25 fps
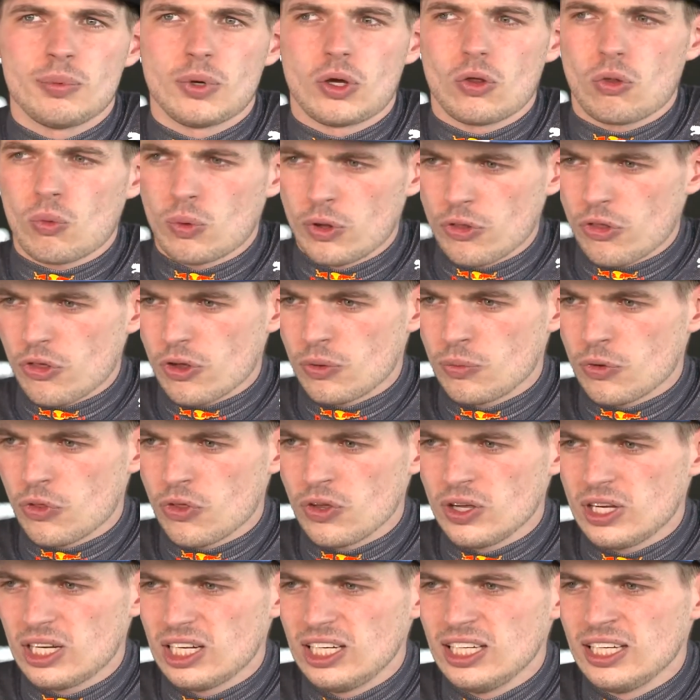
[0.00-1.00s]
Because once I was
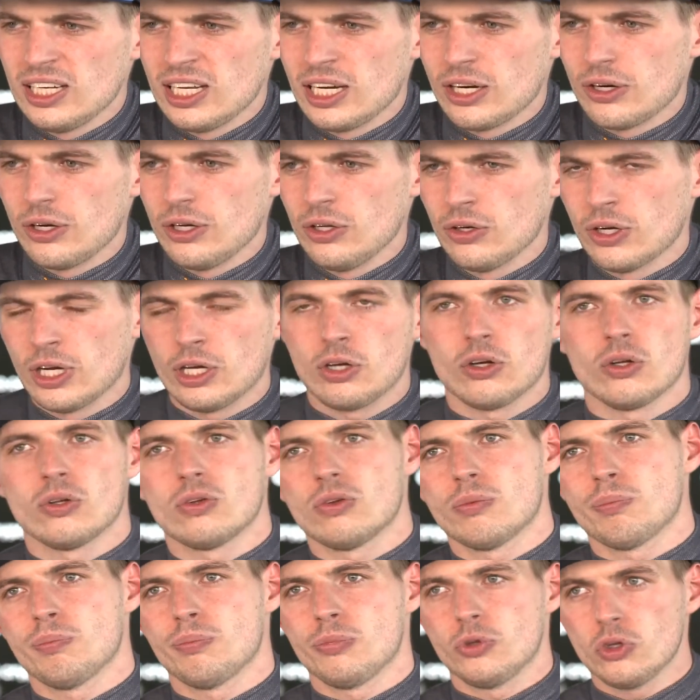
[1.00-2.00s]
in clean air, you know, I
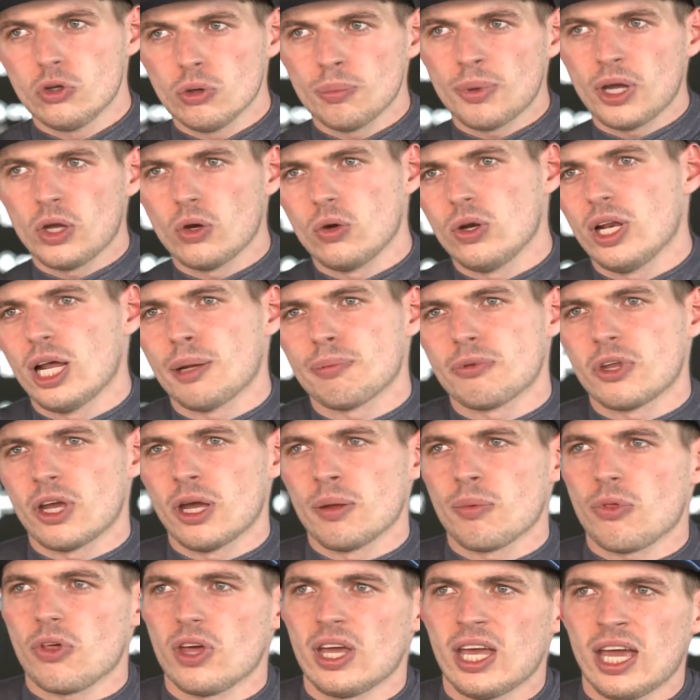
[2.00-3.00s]
could do my own lap
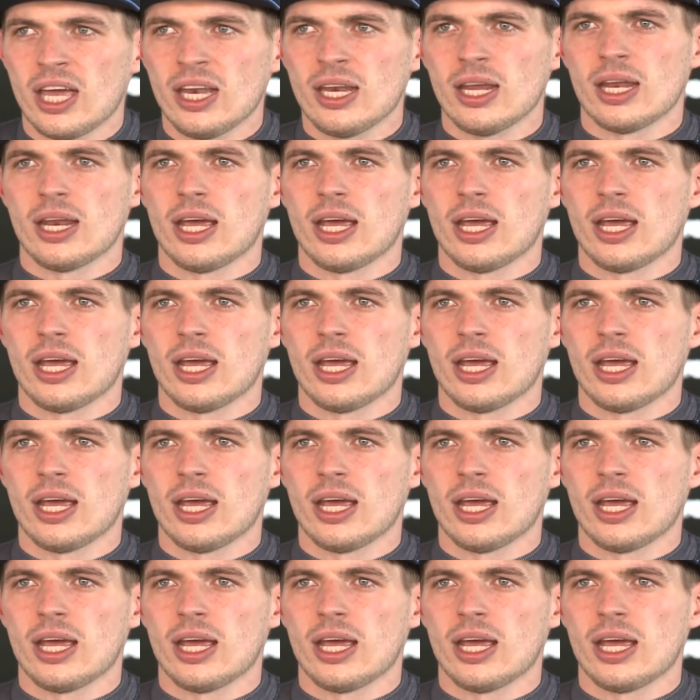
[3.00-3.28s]
times again.